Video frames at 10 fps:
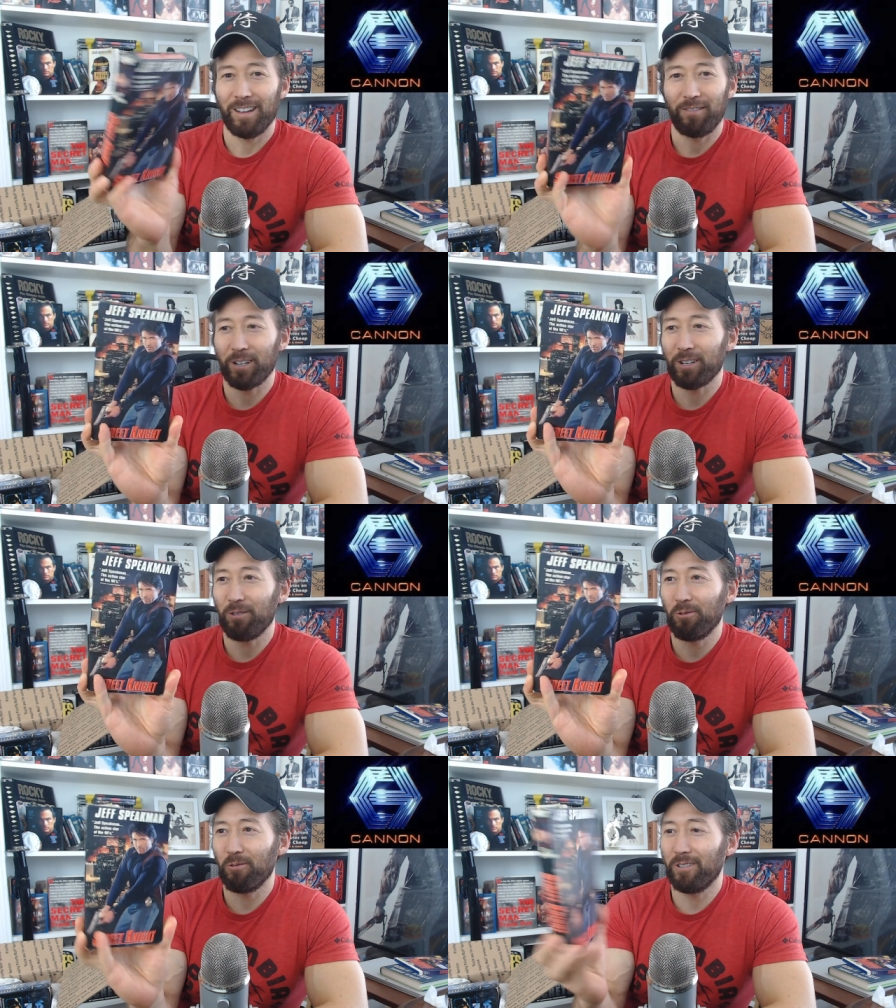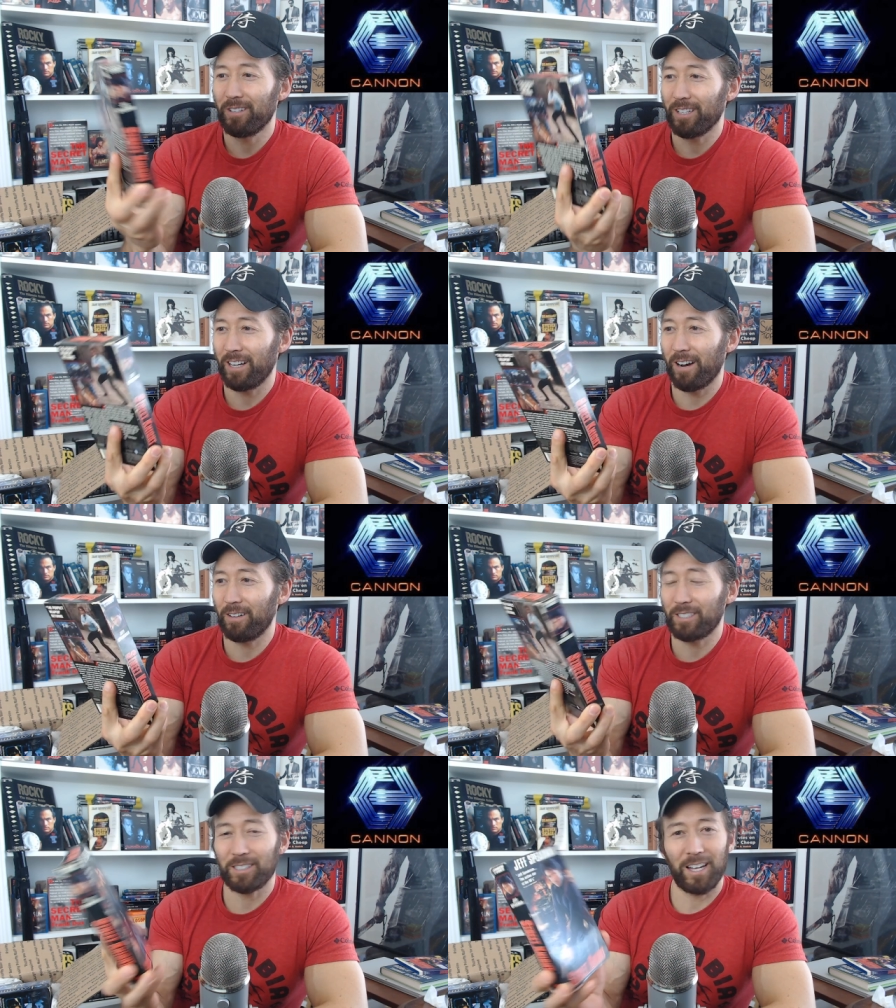Very cool. You know,
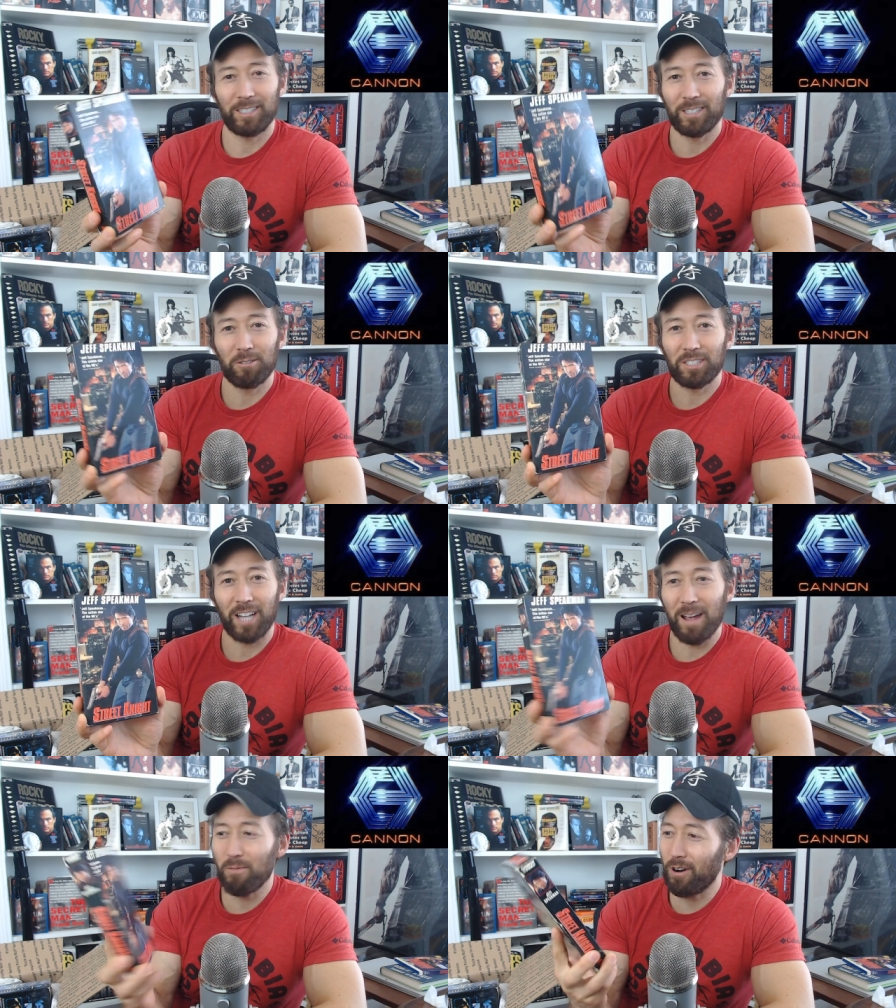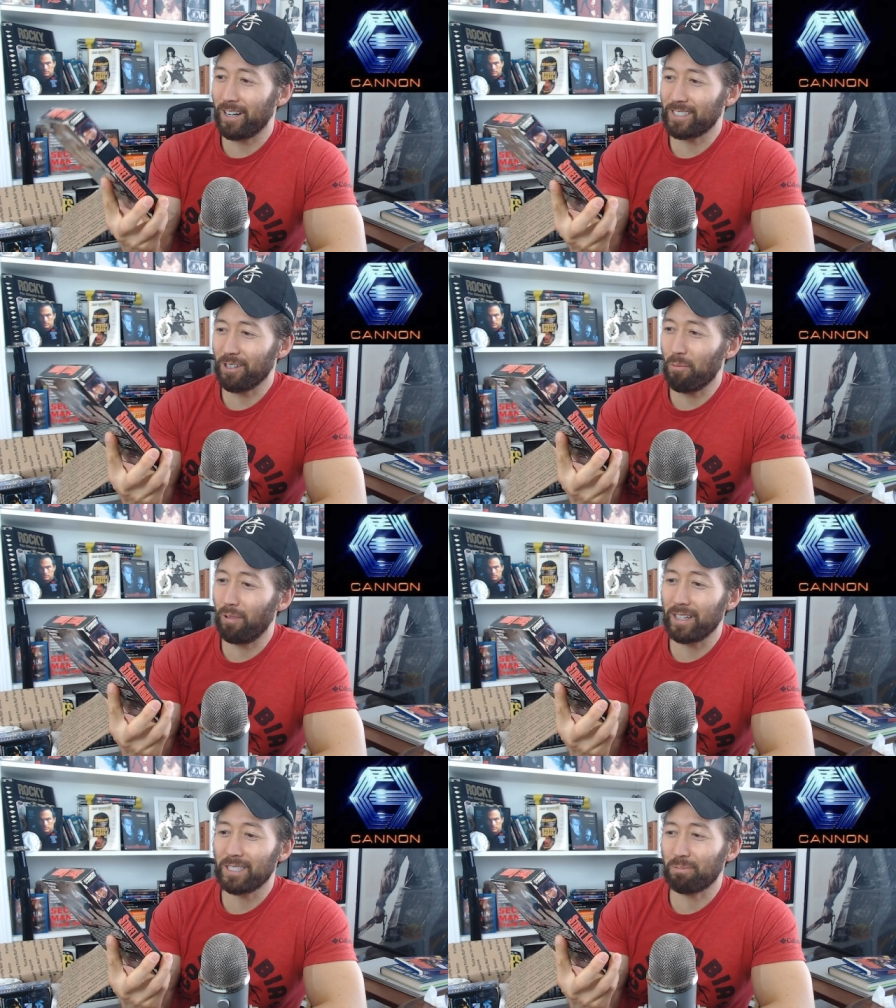it's it's no Cyborg, it's no
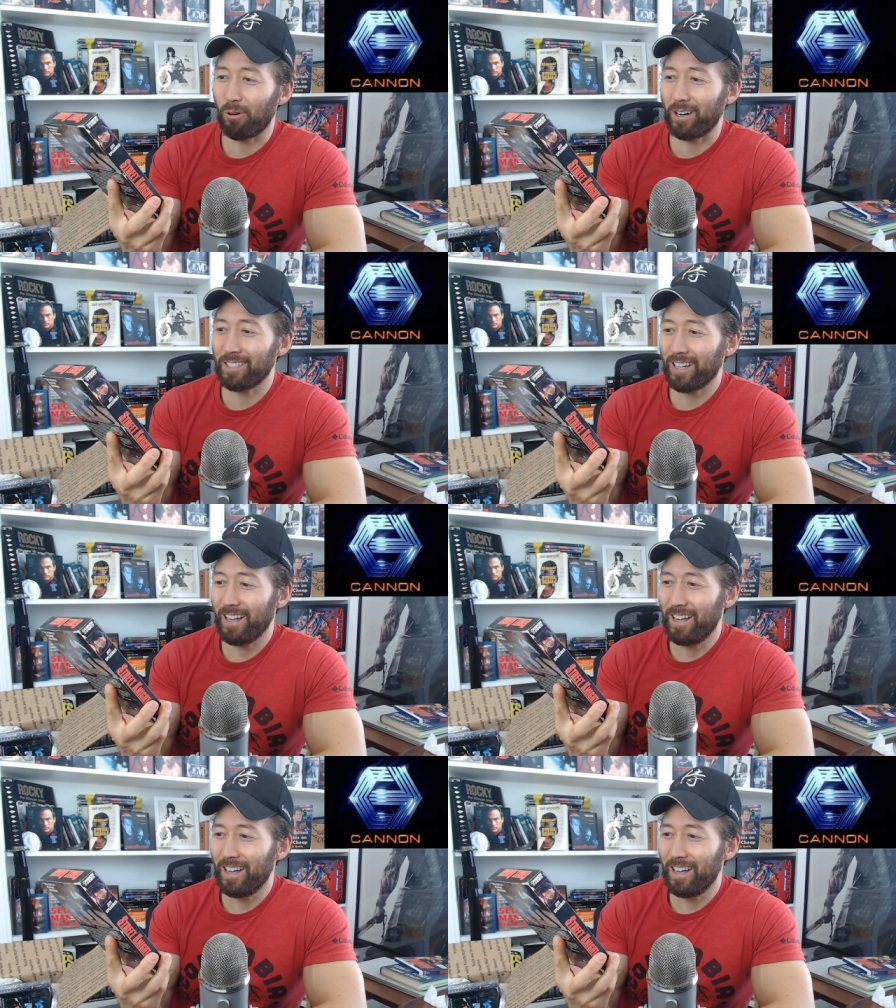Blood Sport,